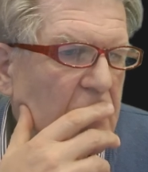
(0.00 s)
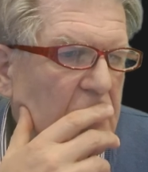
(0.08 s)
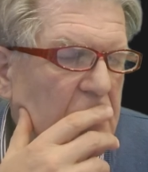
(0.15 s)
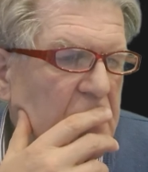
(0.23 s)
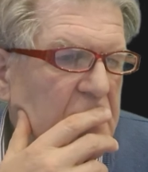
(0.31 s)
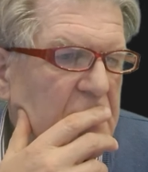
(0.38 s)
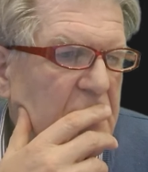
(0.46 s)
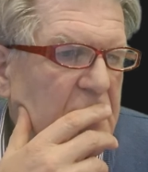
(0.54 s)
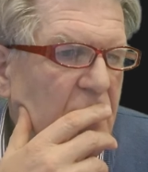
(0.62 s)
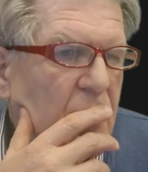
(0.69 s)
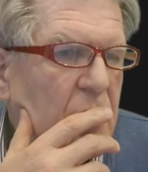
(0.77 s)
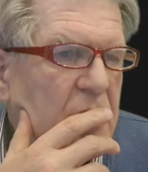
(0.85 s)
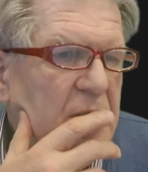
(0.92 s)
it, the
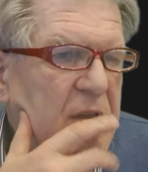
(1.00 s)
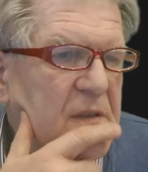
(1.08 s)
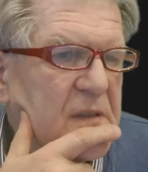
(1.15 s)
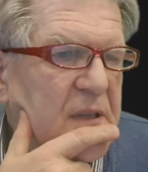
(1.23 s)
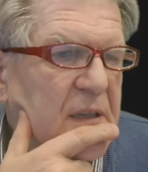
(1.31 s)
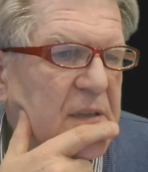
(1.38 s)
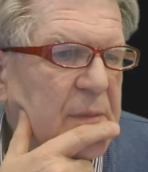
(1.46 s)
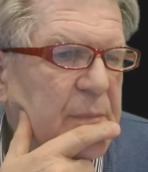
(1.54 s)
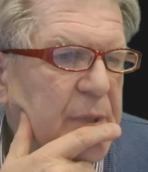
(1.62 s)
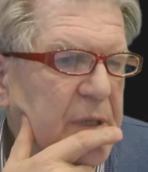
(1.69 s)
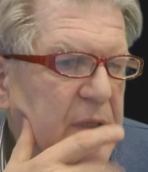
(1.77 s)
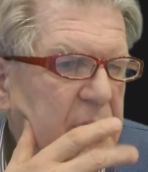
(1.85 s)
order is not depending.